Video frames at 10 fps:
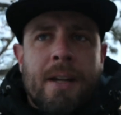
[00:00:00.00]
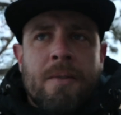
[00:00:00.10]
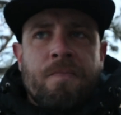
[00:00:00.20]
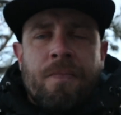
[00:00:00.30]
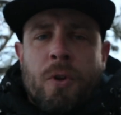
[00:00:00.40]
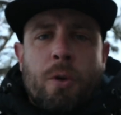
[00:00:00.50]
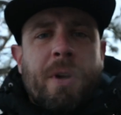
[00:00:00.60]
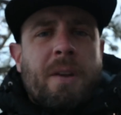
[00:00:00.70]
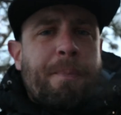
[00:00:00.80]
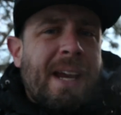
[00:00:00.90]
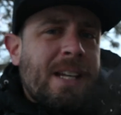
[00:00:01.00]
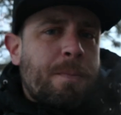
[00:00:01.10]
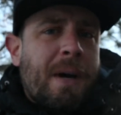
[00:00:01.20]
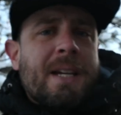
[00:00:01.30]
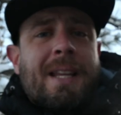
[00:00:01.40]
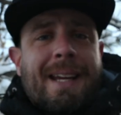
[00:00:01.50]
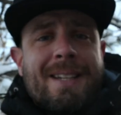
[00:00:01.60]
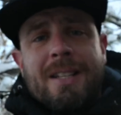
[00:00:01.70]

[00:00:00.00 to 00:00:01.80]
a little bit of baking spice like a